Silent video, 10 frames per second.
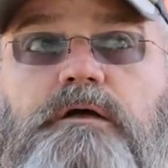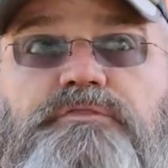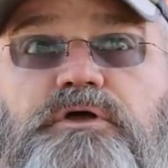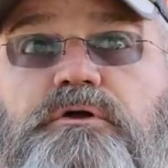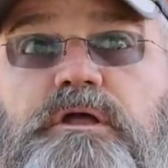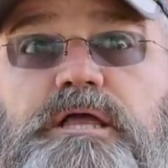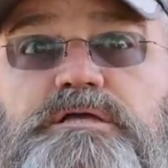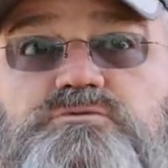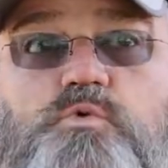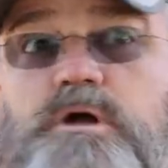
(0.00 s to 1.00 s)
There
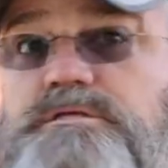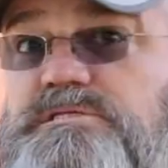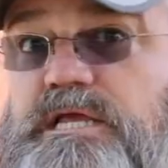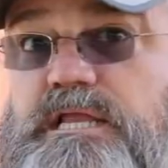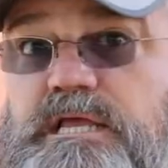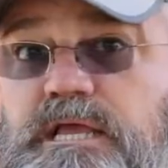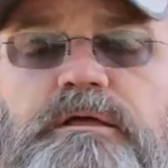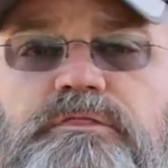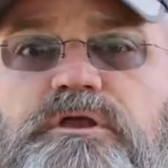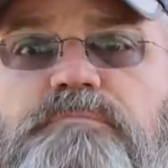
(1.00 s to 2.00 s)
is one city
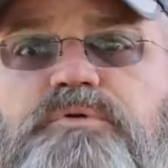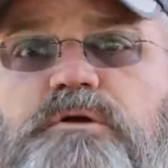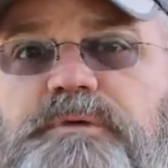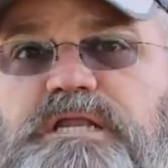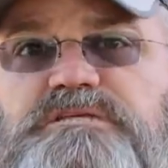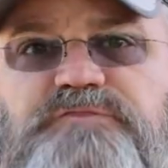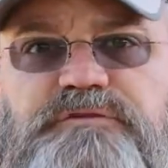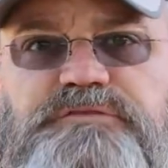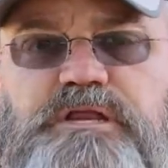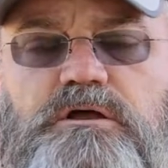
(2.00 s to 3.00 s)
that a permit is
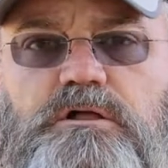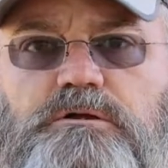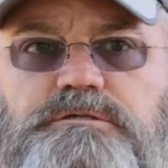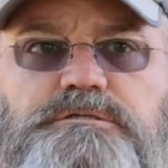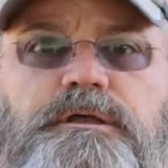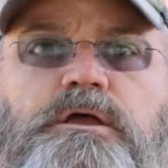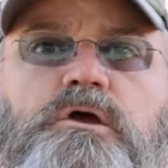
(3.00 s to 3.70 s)
$50,